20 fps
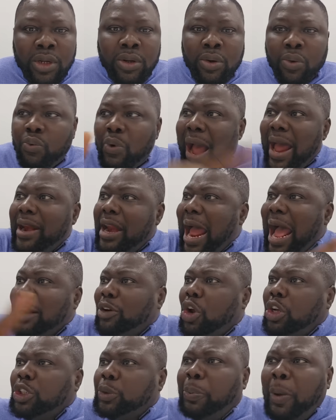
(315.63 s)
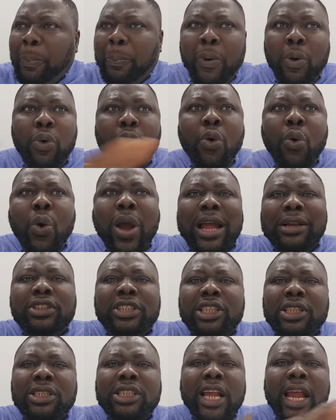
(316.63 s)
Where are those people who were
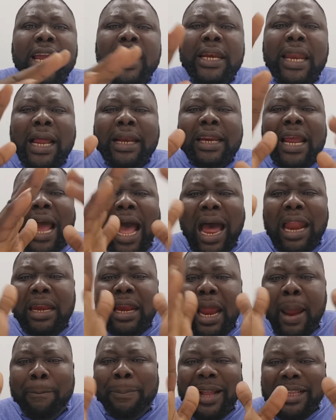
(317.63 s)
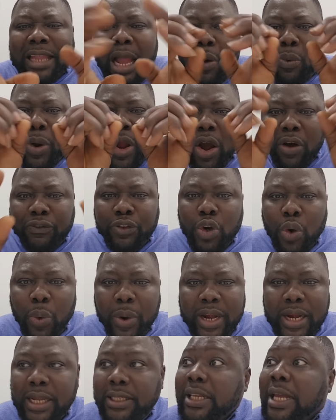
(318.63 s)
saying that they had a better way of
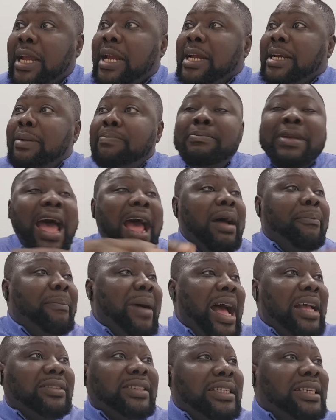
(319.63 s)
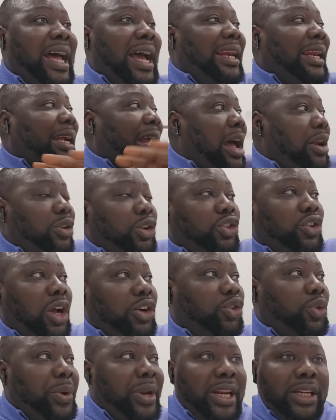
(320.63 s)
doing it? Now, Mazi Nnamdi Kanu is not
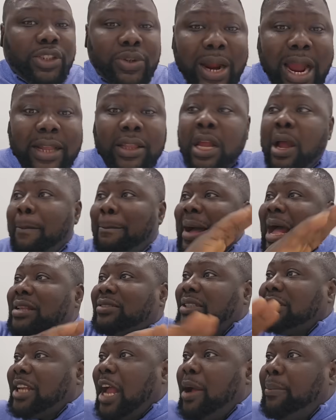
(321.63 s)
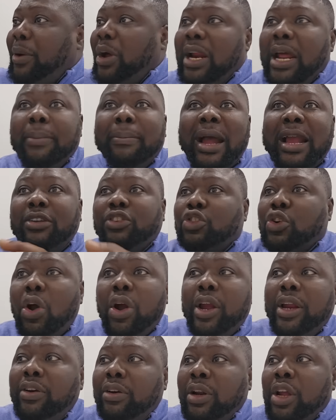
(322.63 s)
doing it right. Mazi Simon Ekpa is
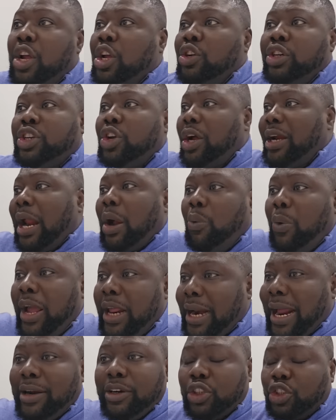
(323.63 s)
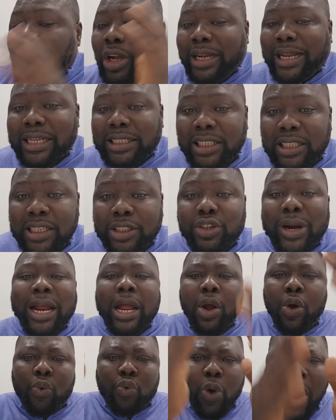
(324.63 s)
going the other way around. He's not getting it right.
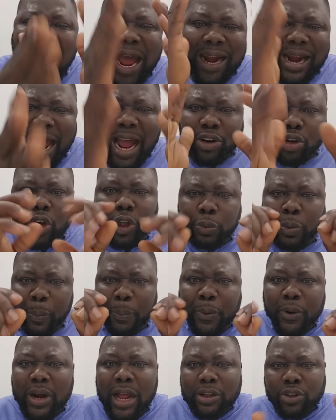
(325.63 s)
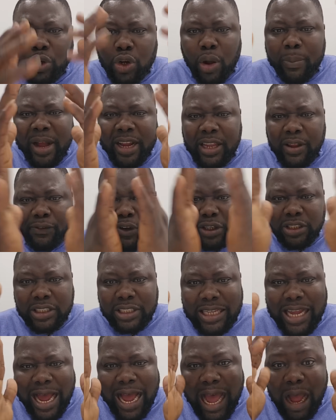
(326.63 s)
Where are those people now to come and give us
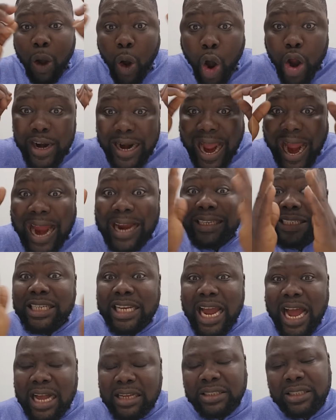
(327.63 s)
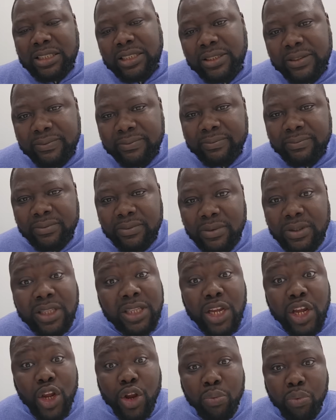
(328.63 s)
their own ideas?
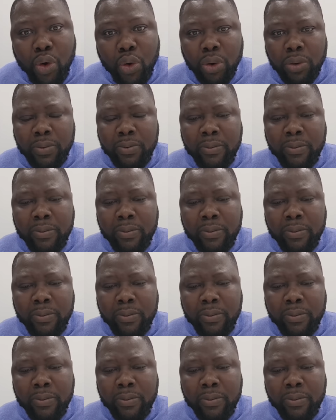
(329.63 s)
Ndigo.